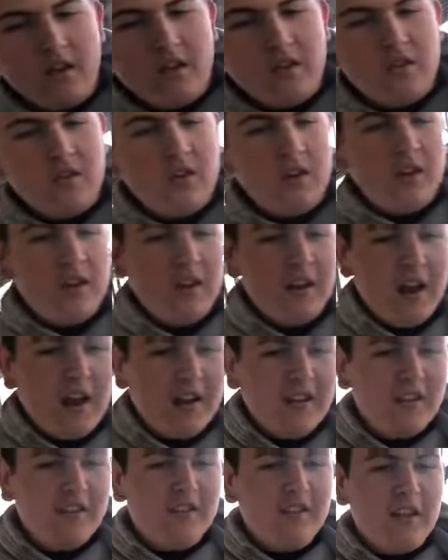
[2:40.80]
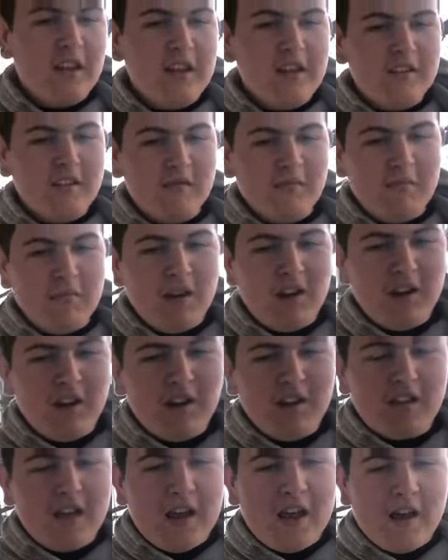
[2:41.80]
the United States,
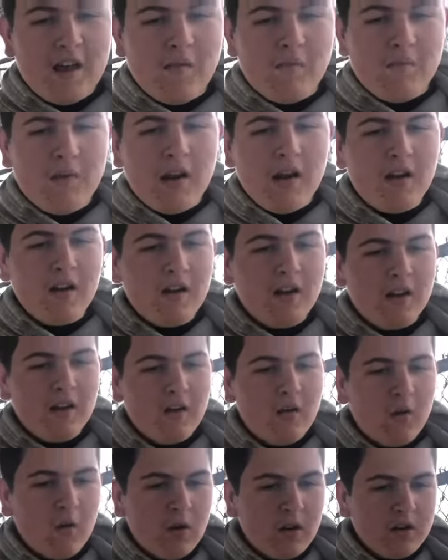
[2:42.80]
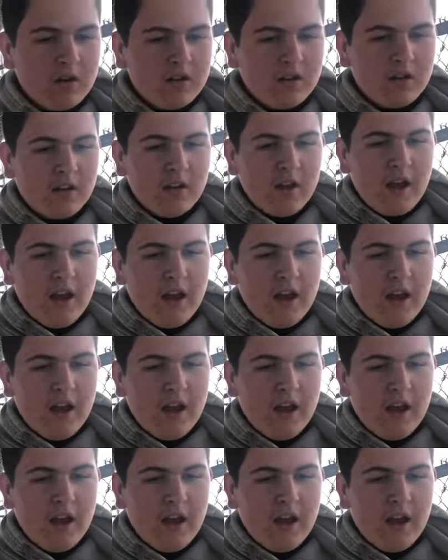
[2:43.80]
meaning that American courts